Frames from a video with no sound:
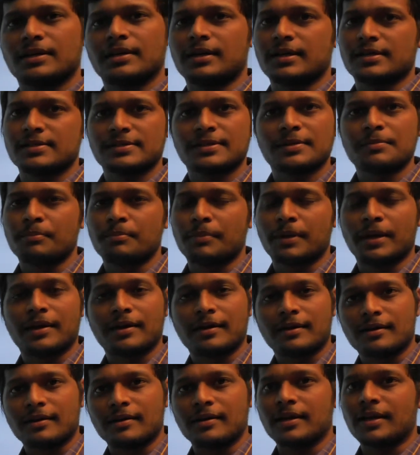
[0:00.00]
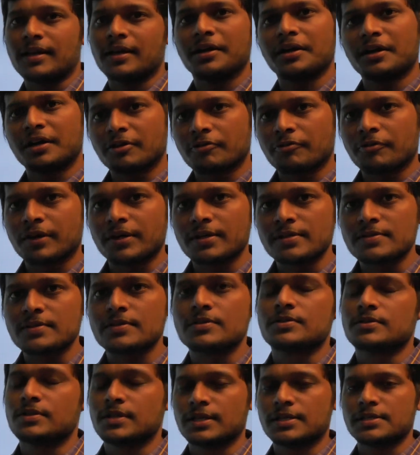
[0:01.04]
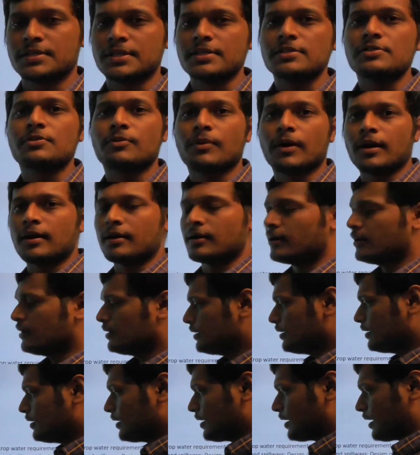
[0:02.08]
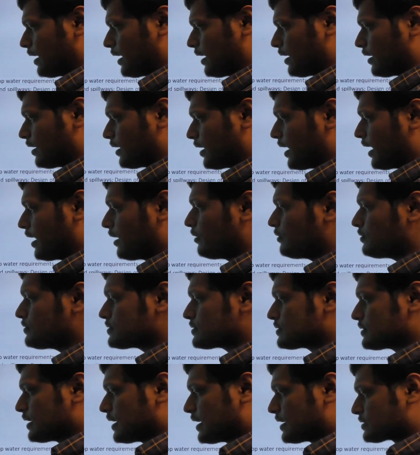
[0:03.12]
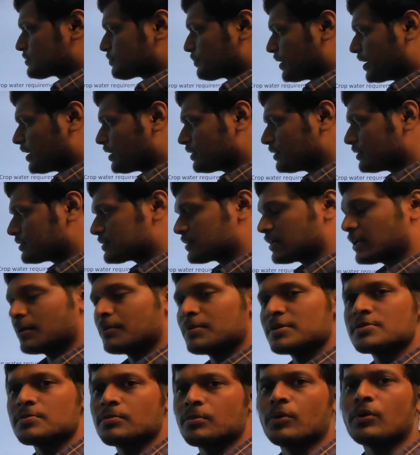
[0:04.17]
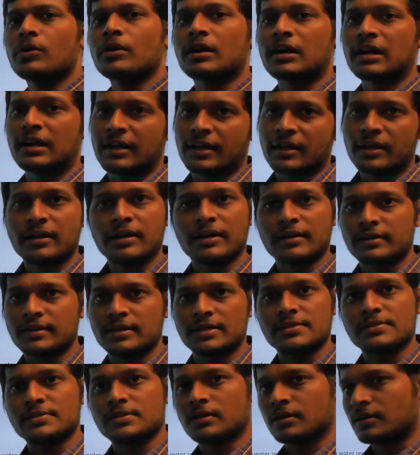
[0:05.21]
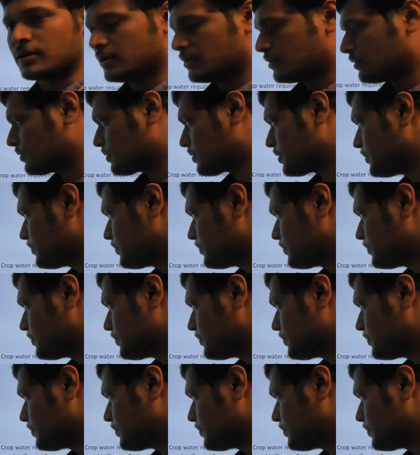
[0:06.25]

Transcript: doesn't make uh, any difference they just want uh, have has made the syllabus more clearly that's all okay